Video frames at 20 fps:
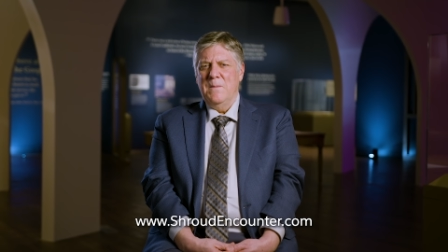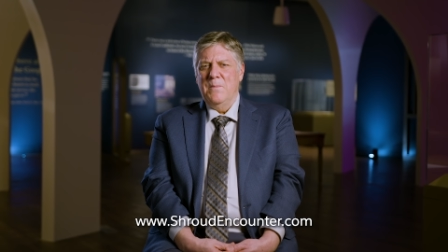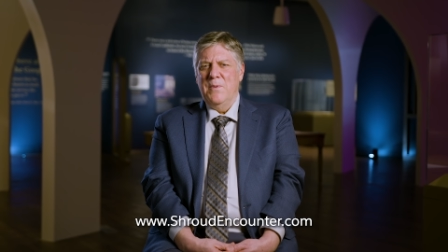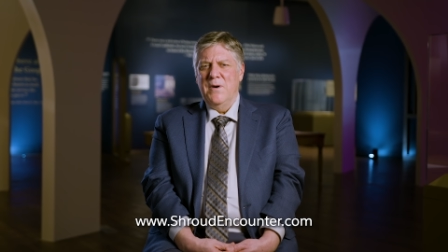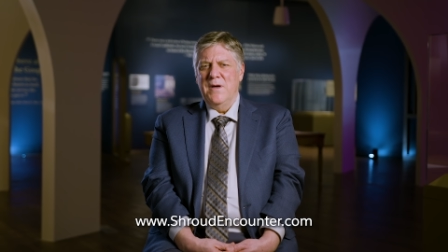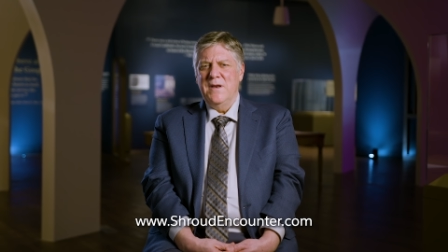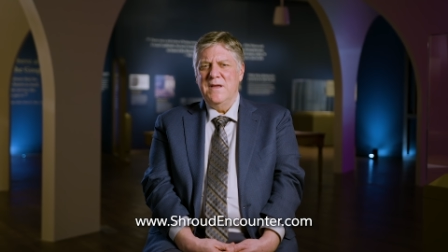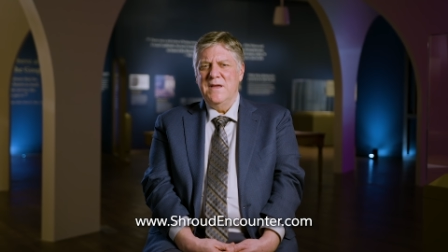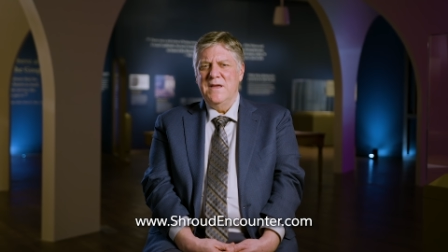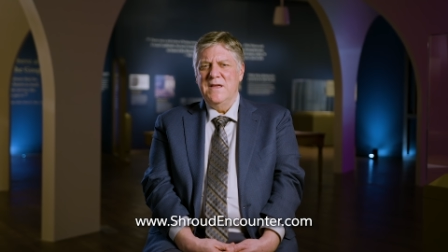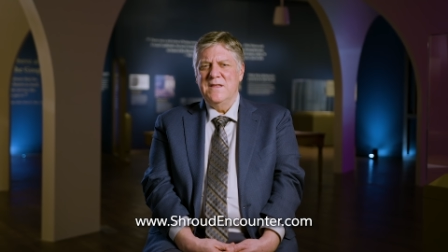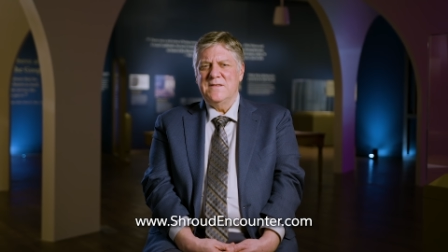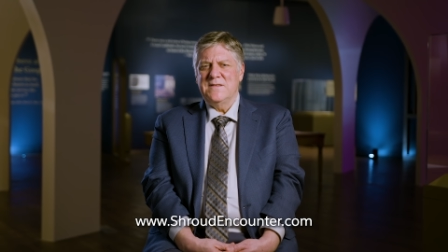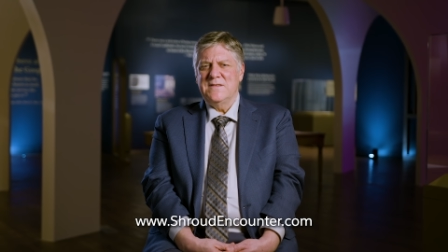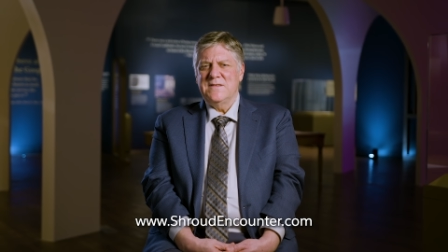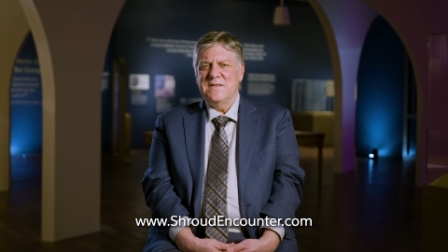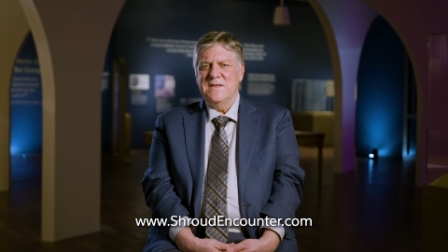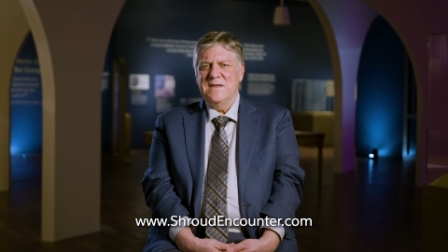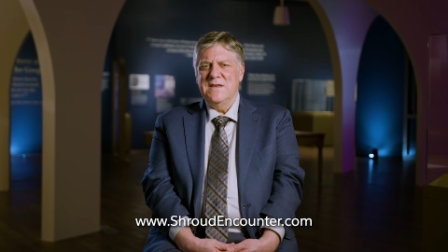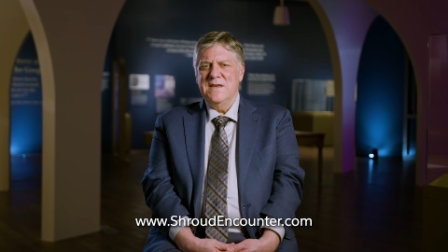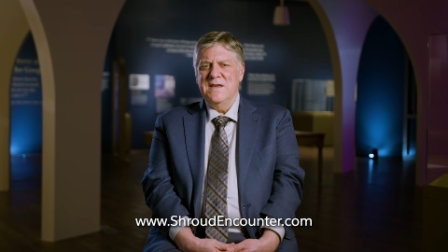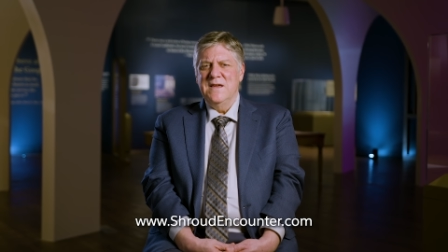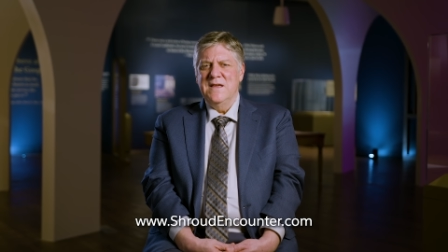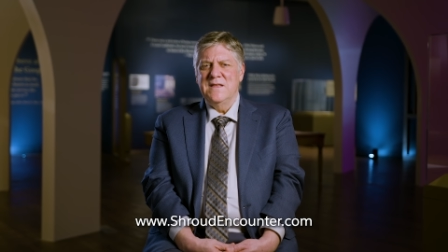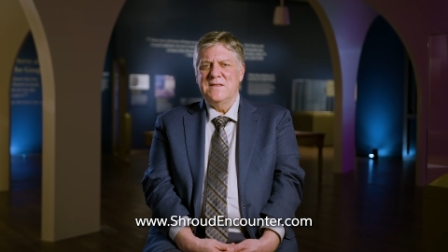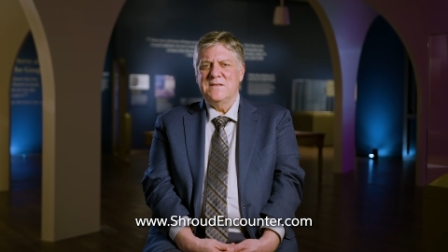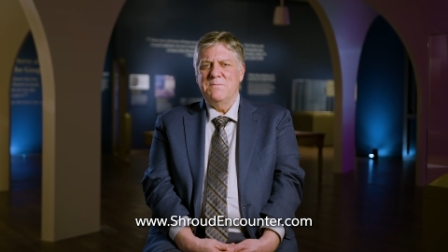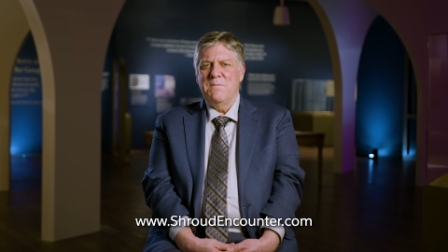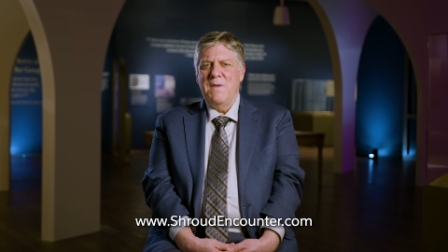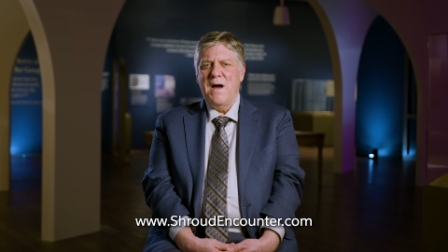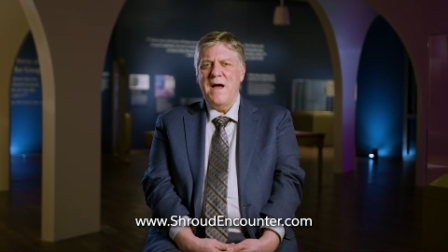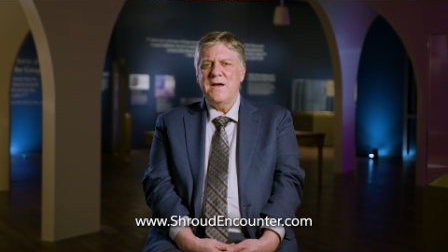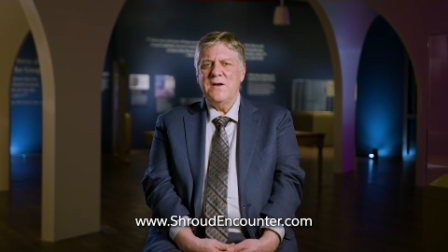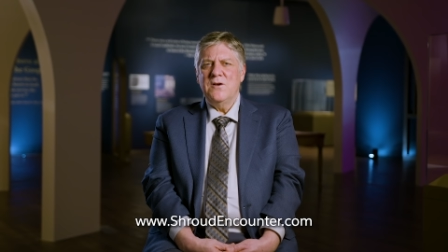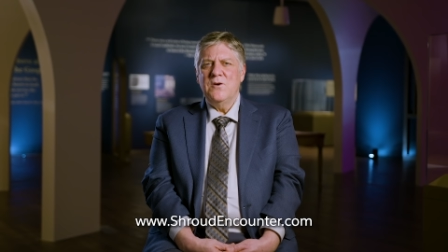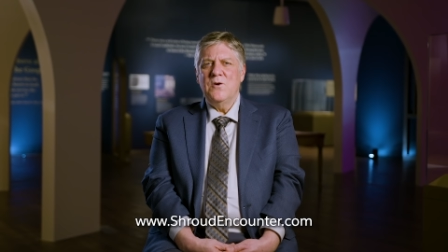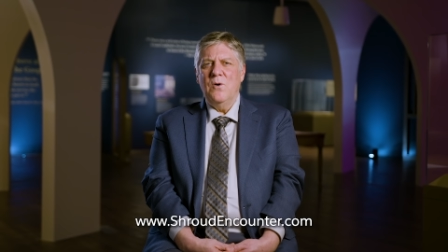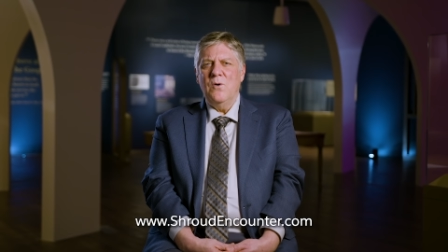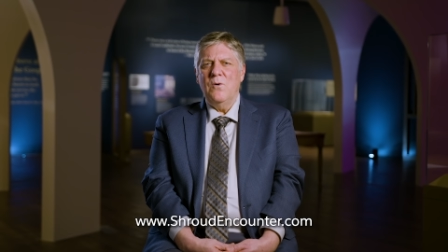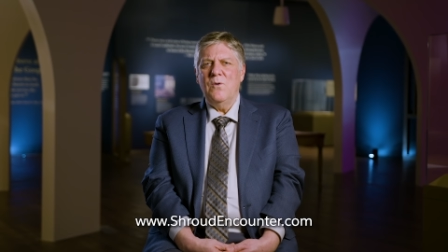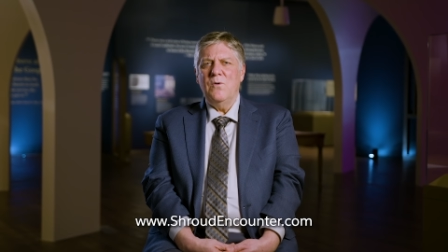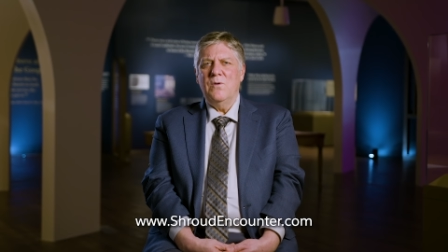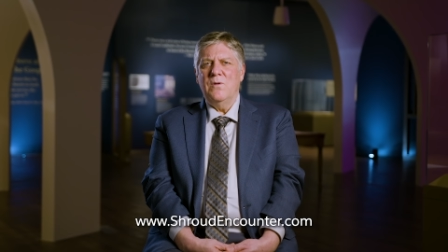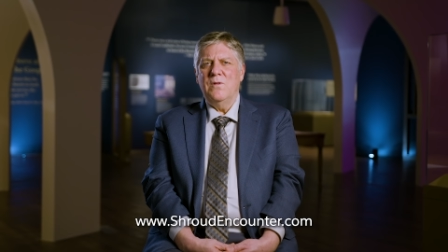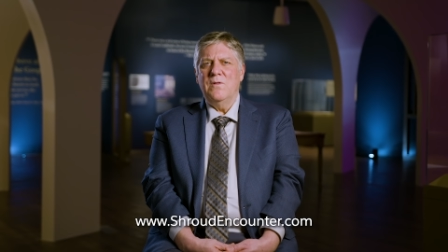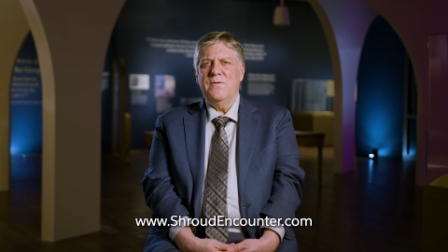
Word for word: But it's it's my goal